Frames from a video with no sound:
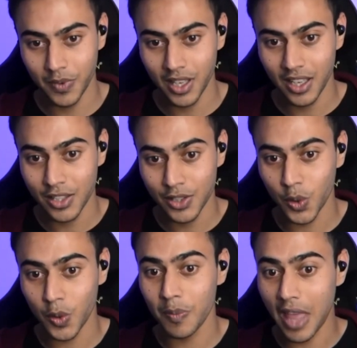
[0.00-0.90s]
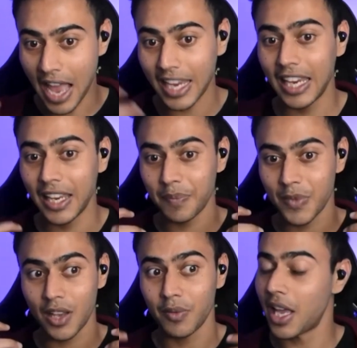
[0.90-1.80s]
So
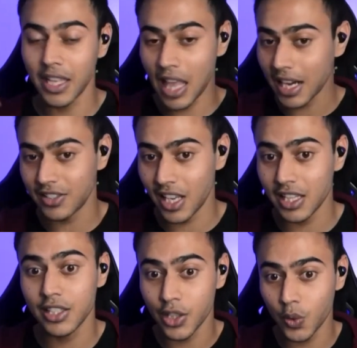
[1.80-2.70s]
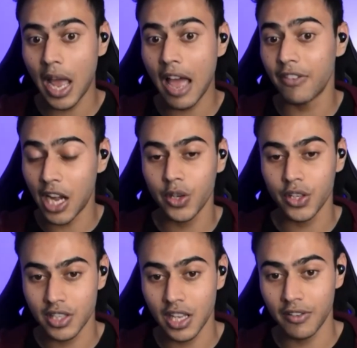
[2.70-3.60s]
in that sense, you have allowed
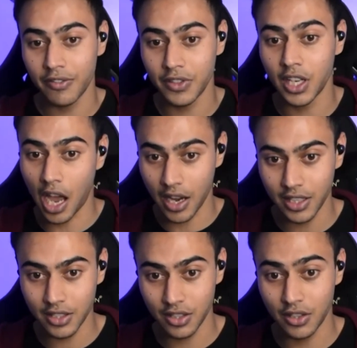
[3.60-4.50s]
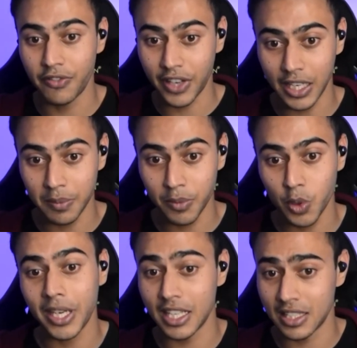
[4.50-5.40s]
yourself the courage, the freedom to
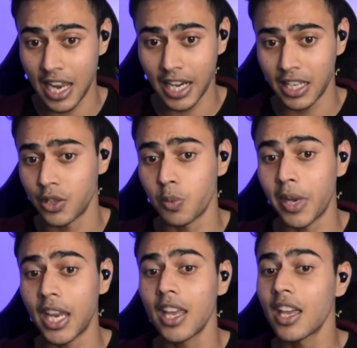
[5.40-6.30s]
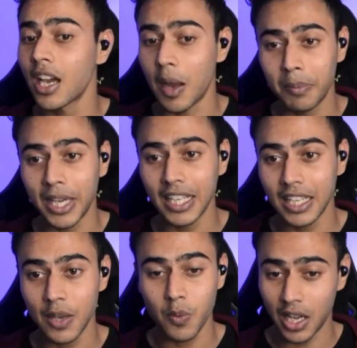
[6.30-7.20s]
be disliked and to be
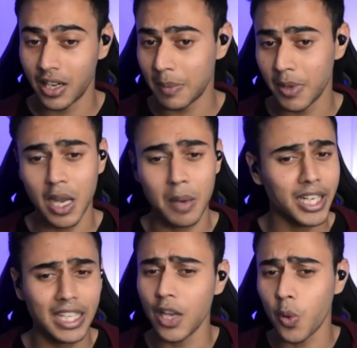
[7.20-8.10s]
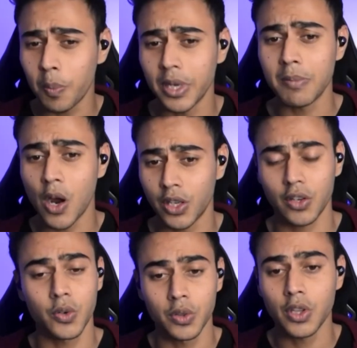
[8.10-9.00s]
completely vulnerable, completely open about your
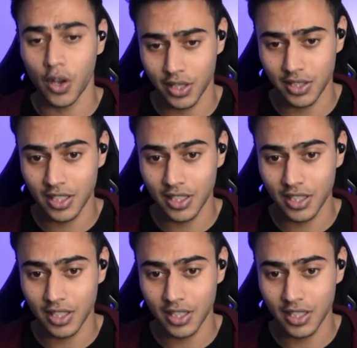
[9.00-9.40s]
own thoughts.